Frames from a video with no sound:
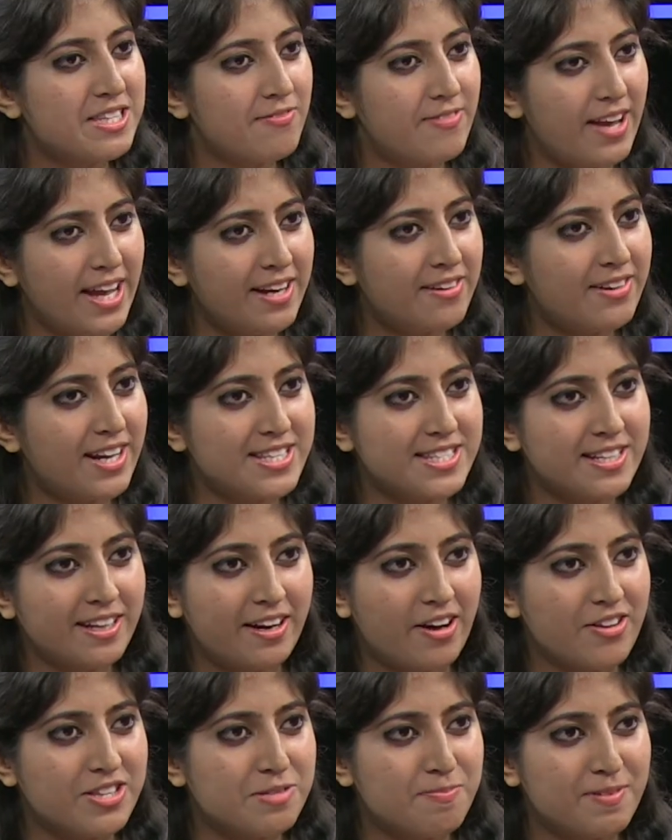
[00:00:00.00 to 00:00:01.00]
very interesting
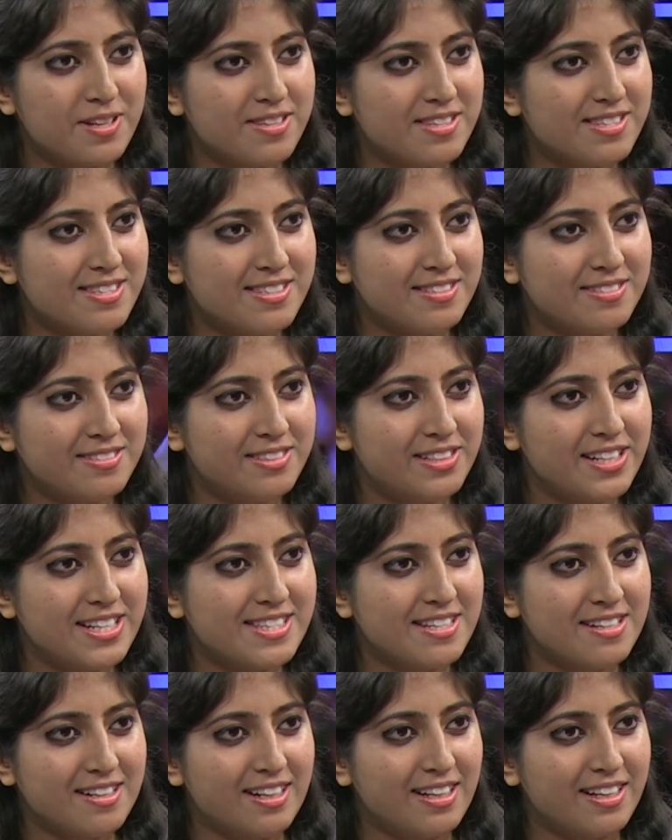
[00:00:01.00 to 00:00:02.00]
announcements
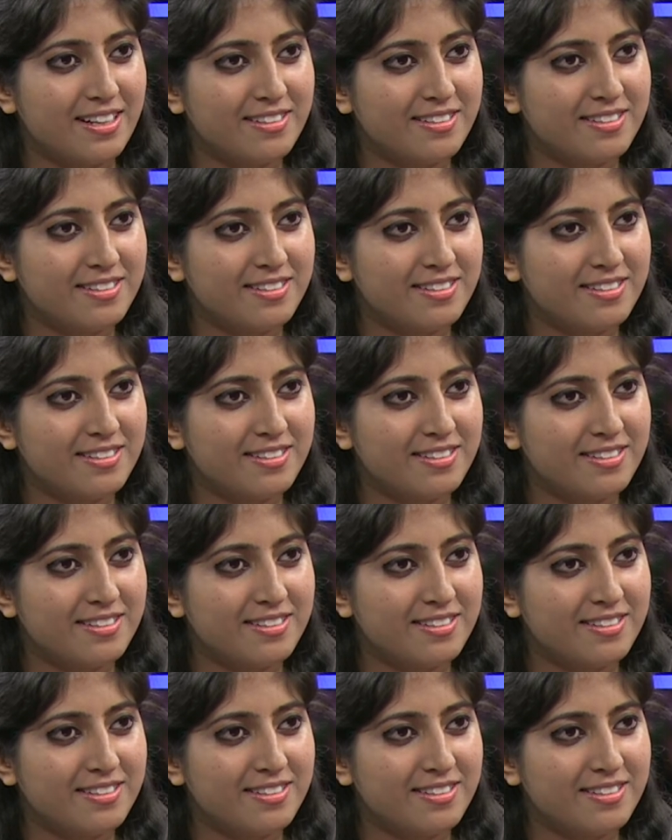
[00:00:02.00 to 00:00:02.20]
recently.